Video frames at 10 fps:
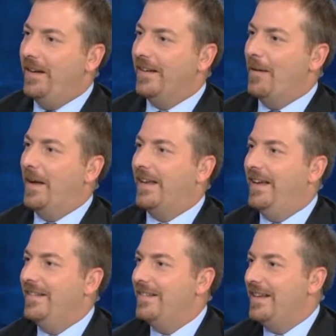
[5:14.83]
got my
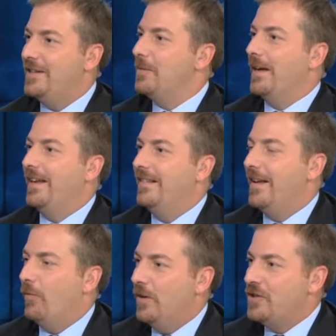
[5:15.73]
kids, each of my kids
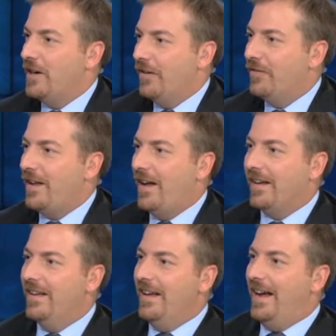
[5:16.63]
have one share of
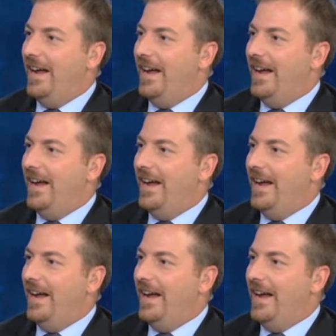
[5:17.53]
stock. I